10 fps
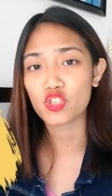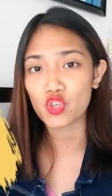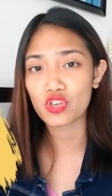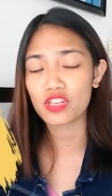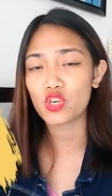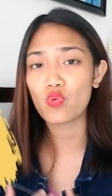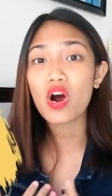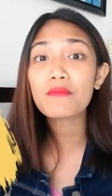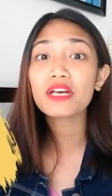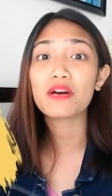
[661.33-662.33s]
sure that you
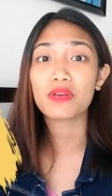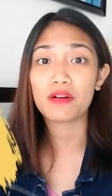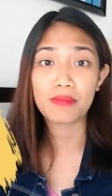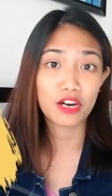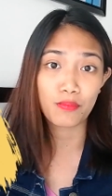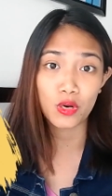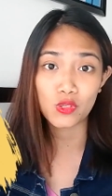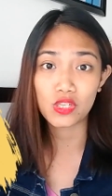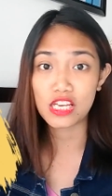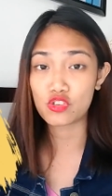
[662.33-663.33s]
are becoming a better
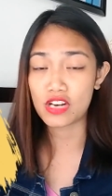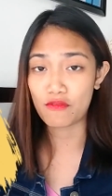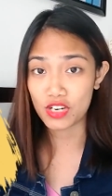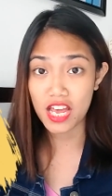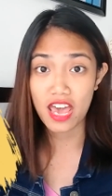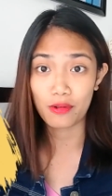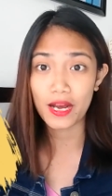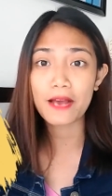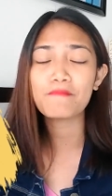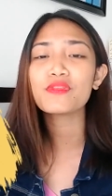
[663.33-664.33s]
person each and every day,
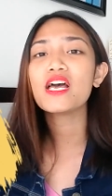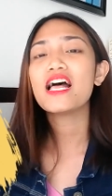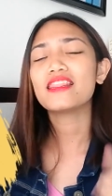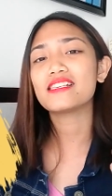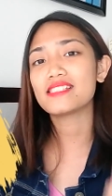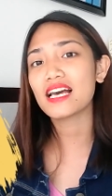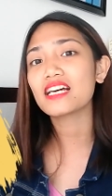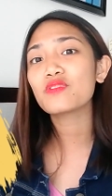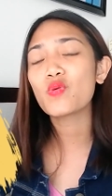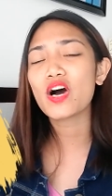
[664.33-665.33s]
right? The
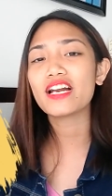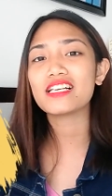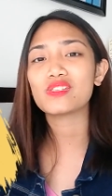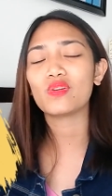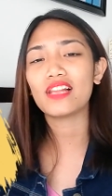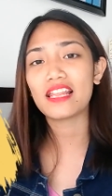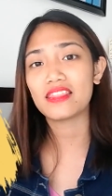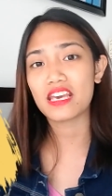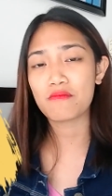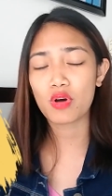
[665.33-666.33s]
second one is to
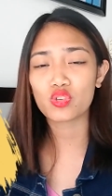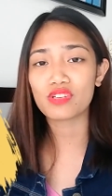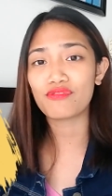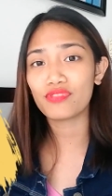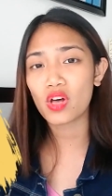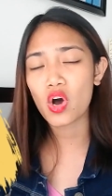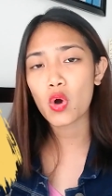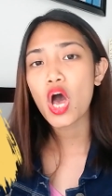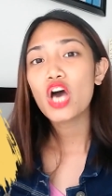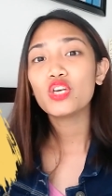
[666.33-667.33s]
let the emotion
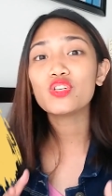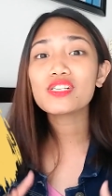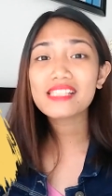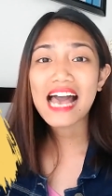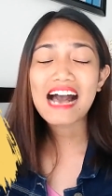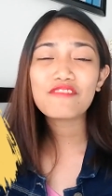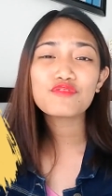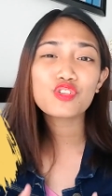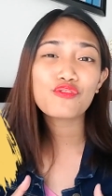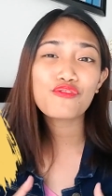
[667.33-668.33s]
flow. You just
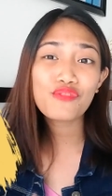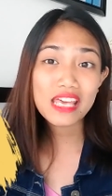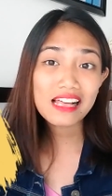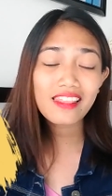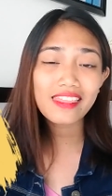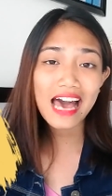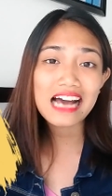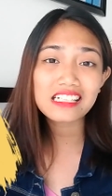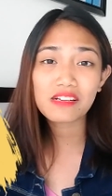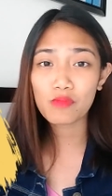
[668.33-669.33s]
have to feel
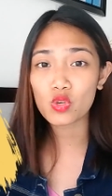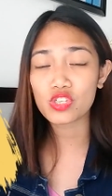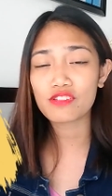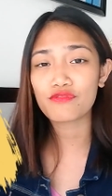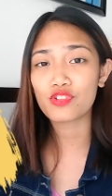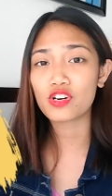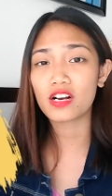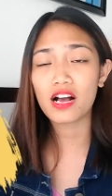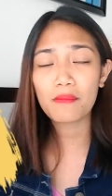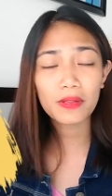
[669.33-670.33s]
that emotion for
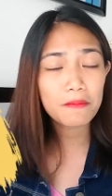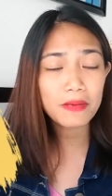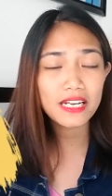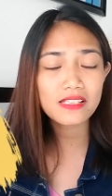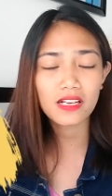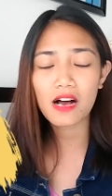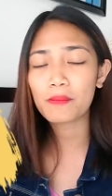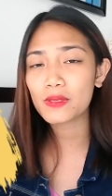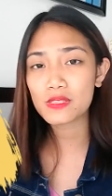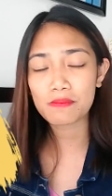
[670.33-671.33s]
a couple of minutes, a
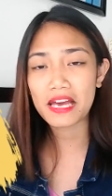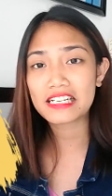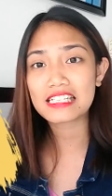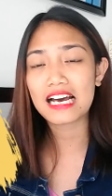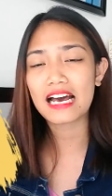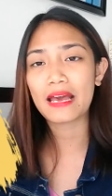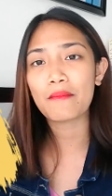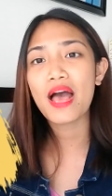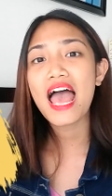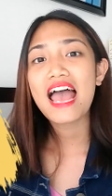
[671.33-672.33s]
couple of span of
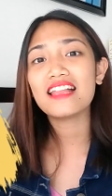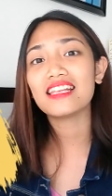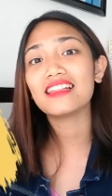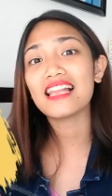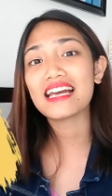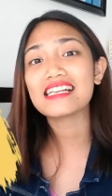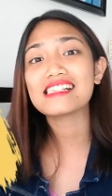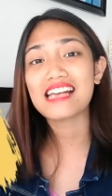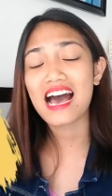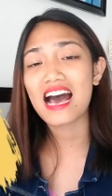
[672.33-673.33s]
time, and then let
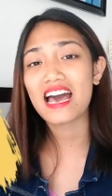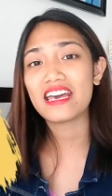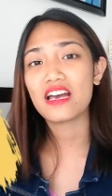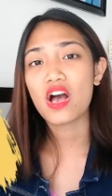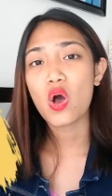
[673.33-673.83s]
it die